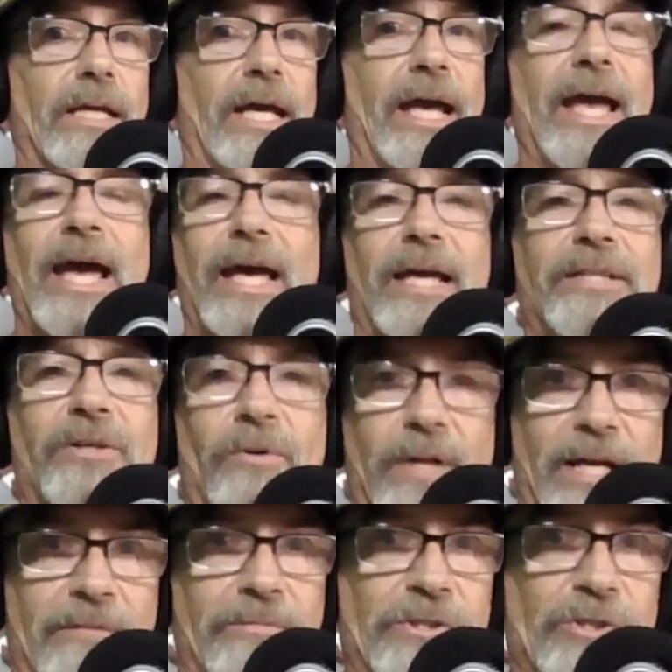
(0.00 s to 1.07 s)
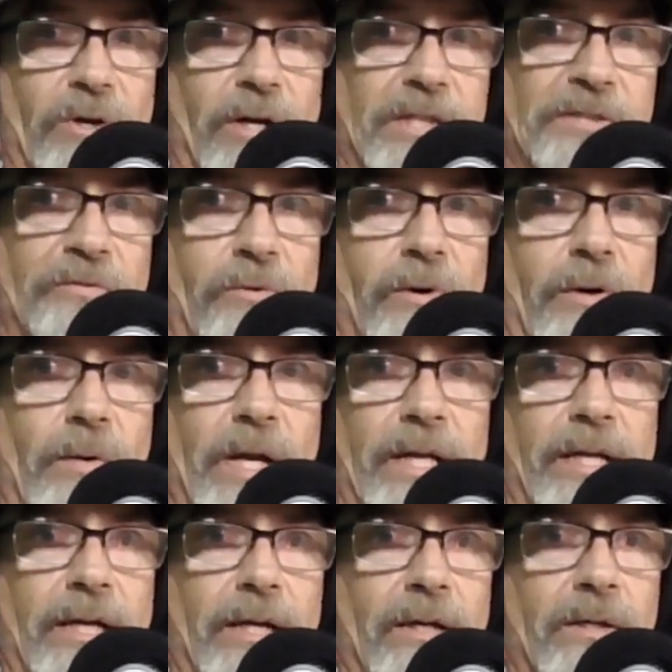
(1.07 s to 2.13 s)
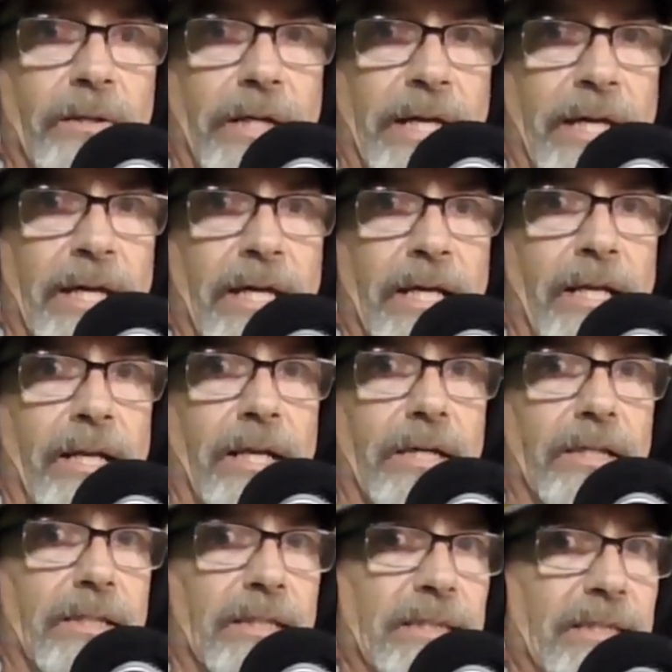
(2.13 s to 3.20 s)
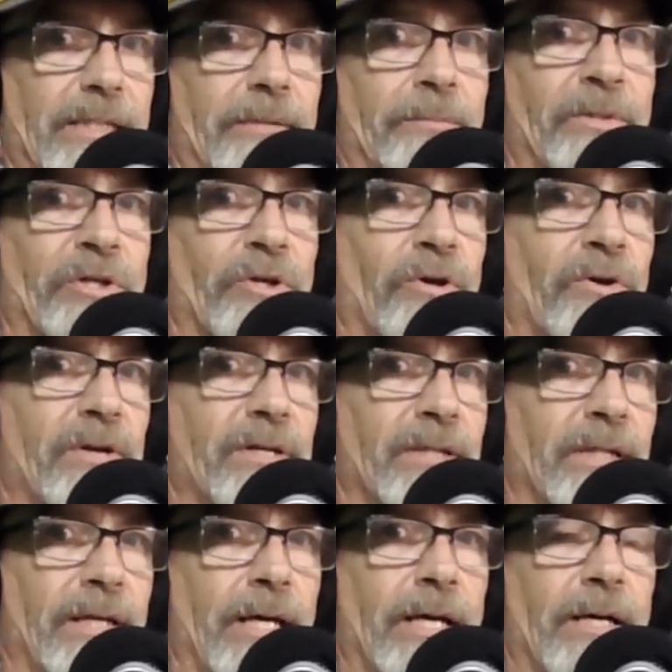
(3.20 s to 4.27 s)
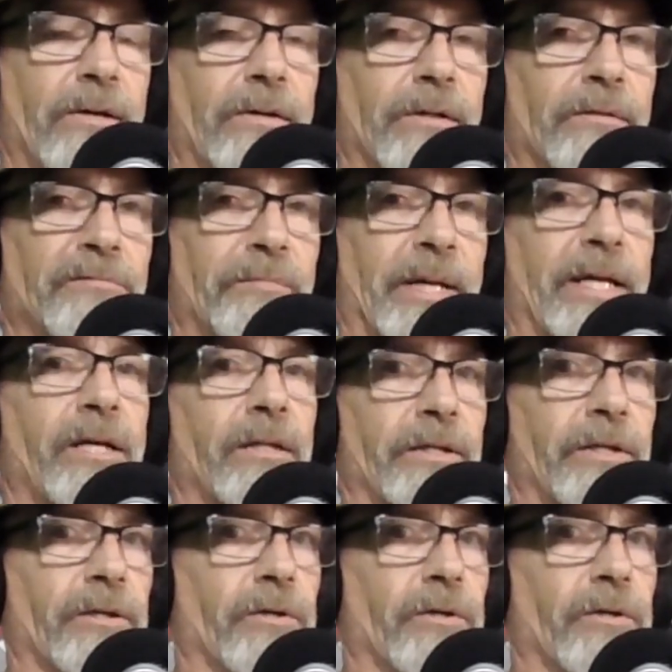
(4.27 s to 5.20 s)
I don't have the trucks for it right now, and I'm currently out of my clear